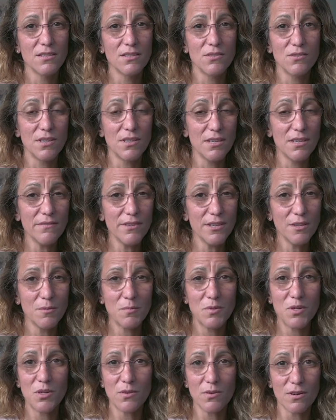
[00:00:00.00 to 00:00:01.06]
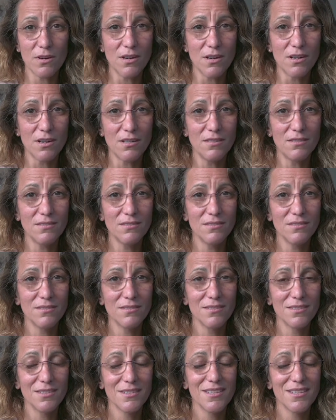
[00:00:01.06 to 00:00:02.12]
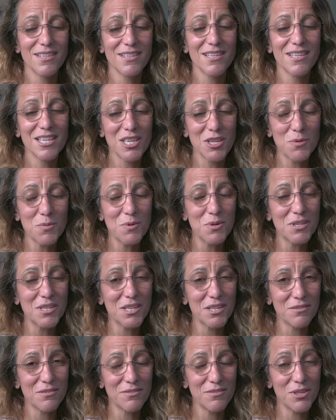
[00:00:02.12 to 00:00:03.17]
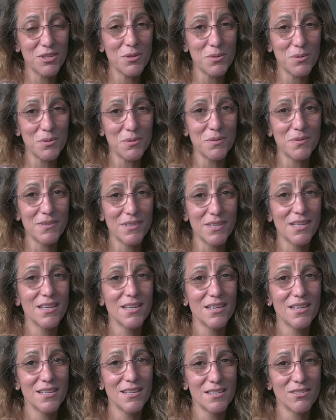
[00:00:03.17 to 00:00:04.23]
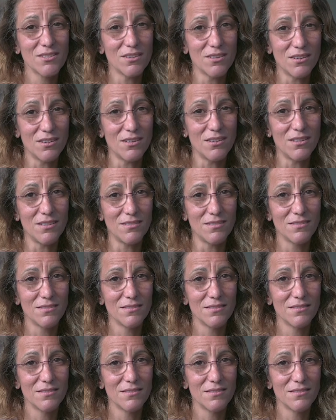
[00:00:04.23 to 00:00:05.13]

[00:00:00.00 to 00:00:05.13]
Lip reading: you give Him your all, He will give you His all.